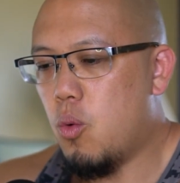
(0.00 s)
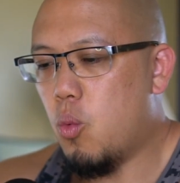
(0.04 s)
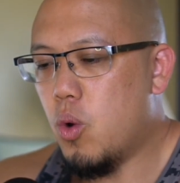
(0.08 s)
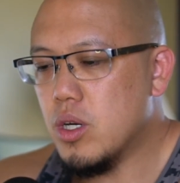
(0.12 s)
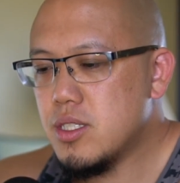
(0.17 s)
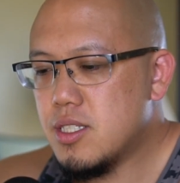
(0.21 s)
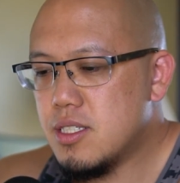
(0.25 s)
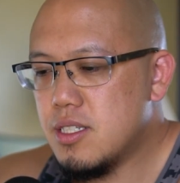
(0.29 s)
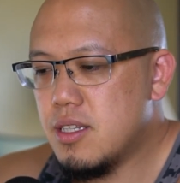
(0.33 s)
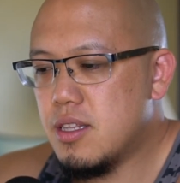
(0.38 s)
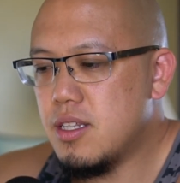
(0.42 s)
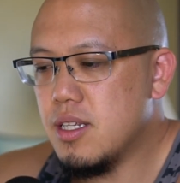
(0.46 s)

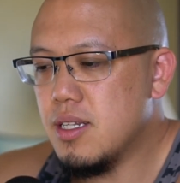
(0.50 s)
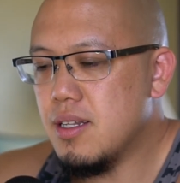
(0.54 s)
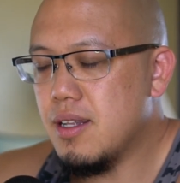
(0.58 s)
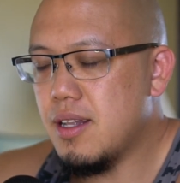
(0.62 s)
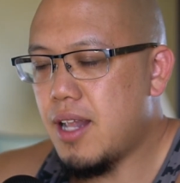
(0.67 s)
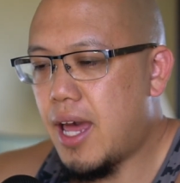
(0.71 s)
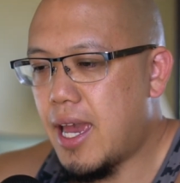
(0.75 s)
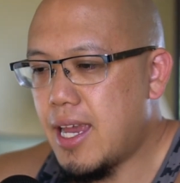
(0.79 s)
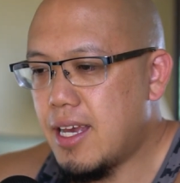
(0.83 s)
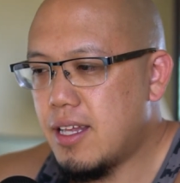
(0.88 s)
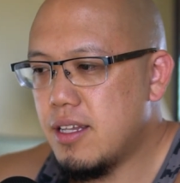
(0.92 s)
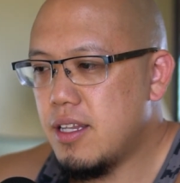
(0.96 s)
What's the
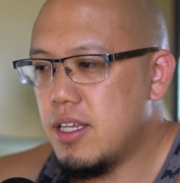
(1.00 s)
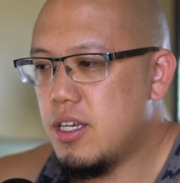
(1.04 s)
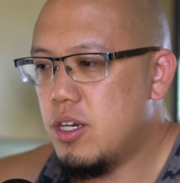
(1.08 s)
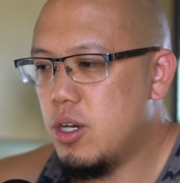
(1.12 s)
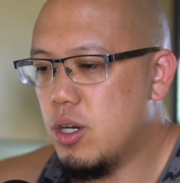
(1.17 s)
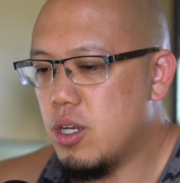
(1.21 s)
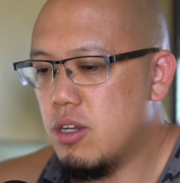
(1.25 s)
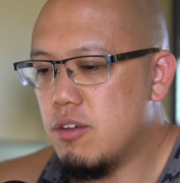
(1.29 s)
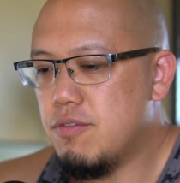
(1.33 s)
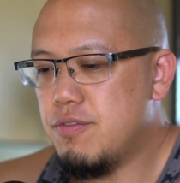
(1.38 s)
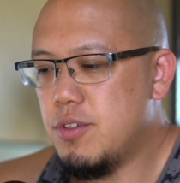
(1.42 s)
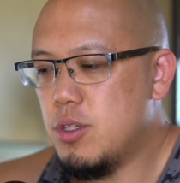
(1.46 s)

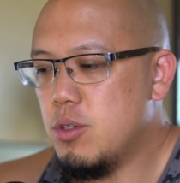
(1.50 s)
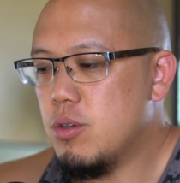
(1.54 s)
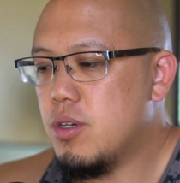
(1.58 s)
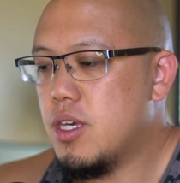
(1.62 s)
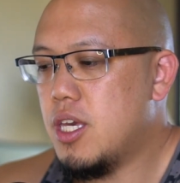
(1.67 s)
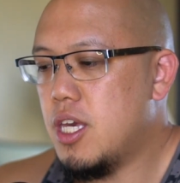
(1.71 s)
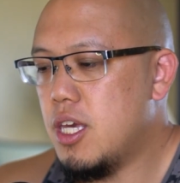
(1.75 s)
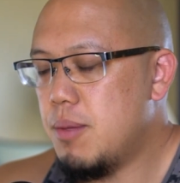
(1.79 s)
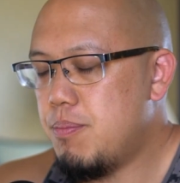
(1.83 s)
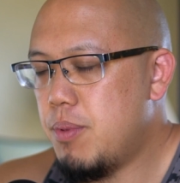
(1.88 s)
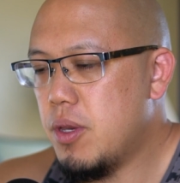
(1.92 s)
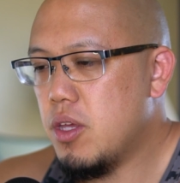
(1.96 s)
likelihood of you
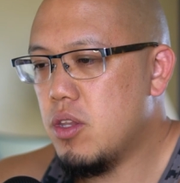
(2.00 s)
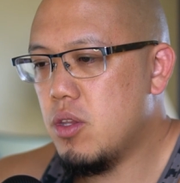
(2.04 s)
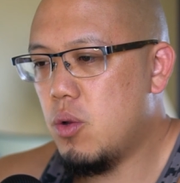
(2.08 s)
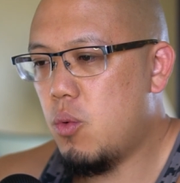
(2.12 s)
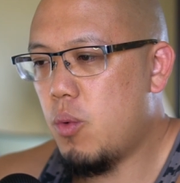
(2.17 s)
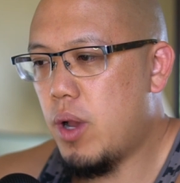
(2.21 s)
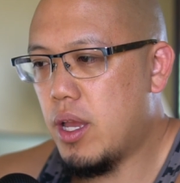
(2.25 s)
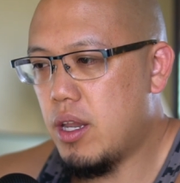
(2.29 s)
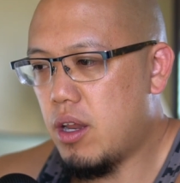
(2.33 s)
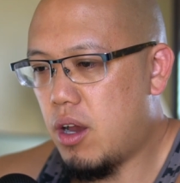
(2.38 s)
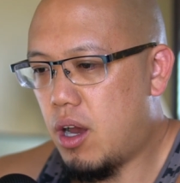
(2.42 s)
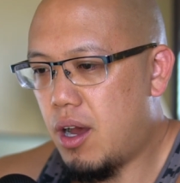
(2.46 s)
keeping
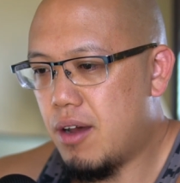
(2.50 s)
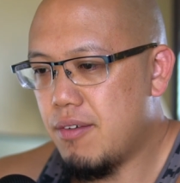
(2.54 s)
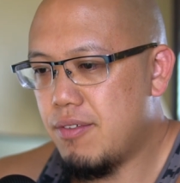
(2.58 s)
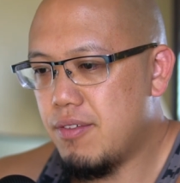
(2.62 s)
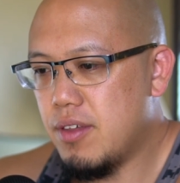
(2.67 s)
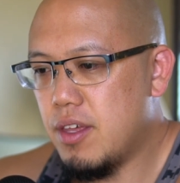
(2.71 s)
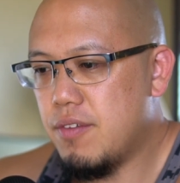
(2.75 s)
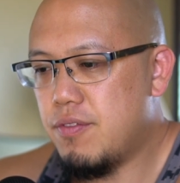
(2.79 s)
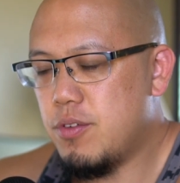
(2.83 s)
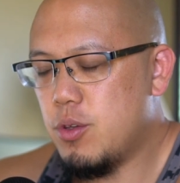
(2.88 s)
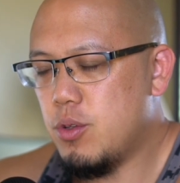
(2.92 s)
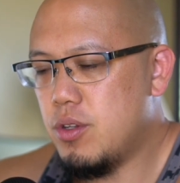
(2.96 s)
the weight
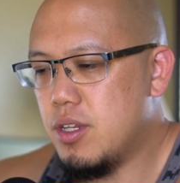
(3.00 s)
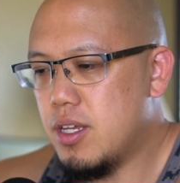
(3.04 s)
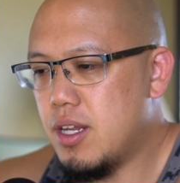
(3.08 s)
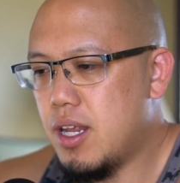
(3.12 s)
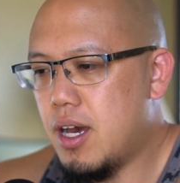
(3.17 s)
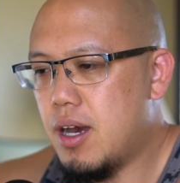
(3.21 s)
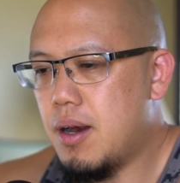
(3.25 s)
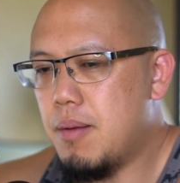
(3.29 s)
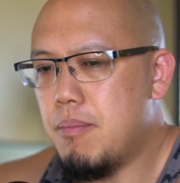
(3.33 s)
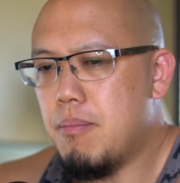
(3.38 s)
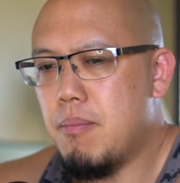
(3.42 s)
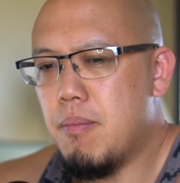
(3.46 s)
off if you
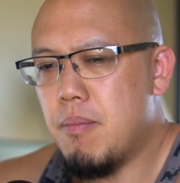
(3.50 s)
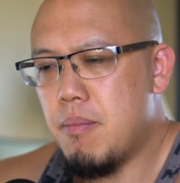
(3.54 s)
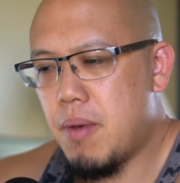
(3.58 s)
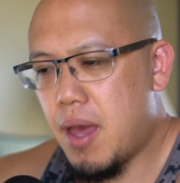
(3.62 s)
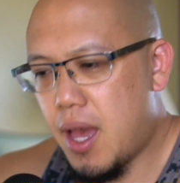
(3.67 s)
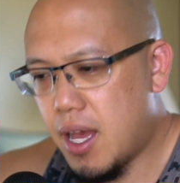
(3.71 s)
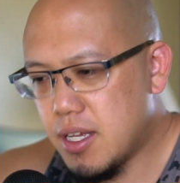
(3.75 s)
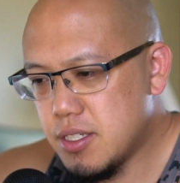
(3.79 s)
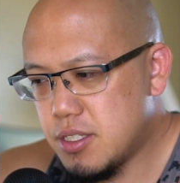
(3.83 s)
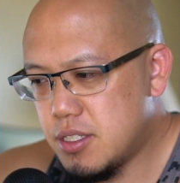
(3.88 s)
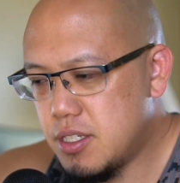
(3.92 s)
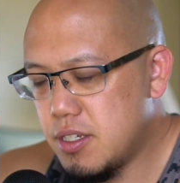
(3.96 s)
did a
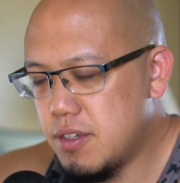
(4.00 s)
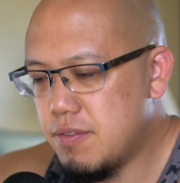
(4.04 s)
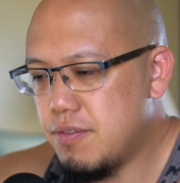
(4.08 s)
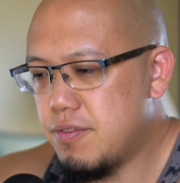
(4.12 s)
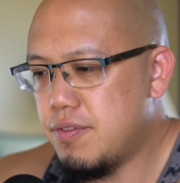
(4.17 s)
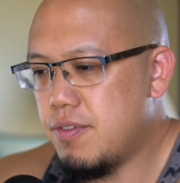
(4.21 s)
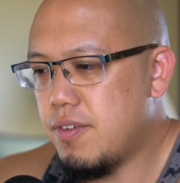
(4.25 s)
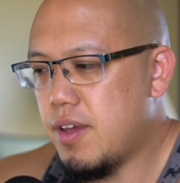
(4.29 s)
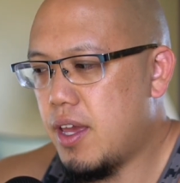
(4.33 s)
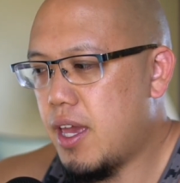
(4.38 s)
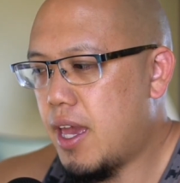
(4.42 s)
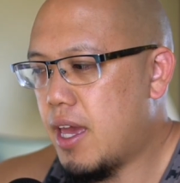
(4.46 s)

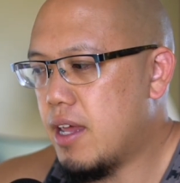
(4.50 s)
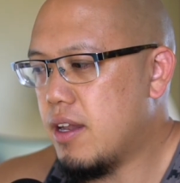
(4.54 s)
massive